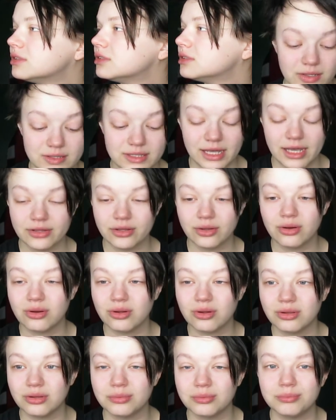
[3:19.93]
So yeah, the
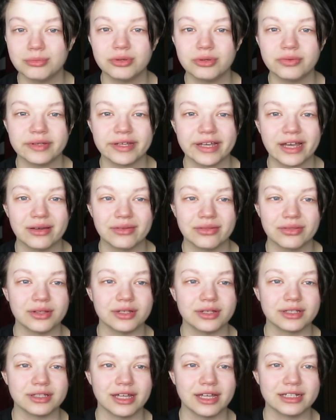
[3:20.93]
whole moving out
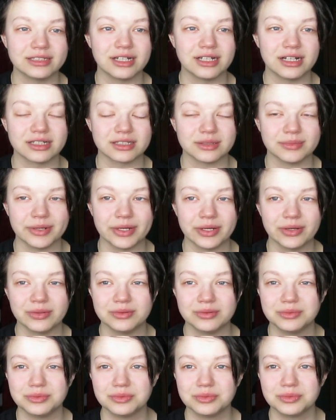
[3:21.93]
thing that I talked about
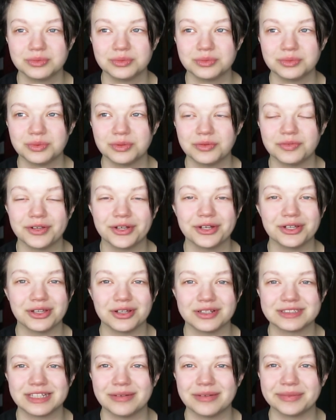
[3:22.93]
a very
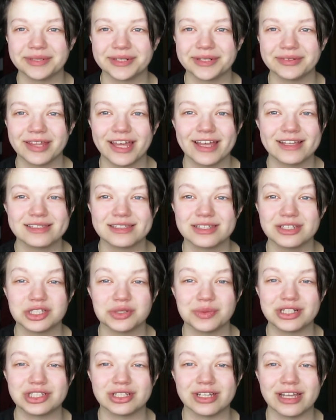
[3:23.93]
long time ago, that
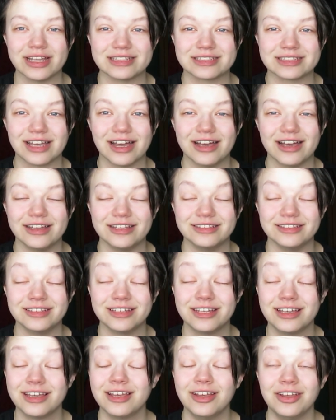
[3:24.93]
situation has gotten
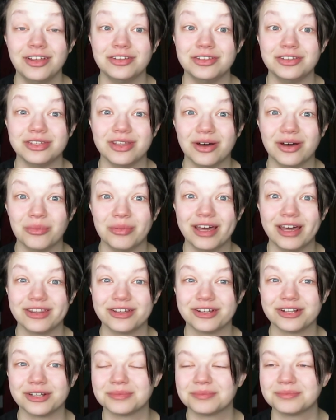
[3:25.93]
no
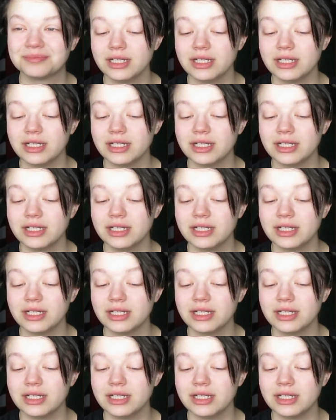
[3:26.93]
better.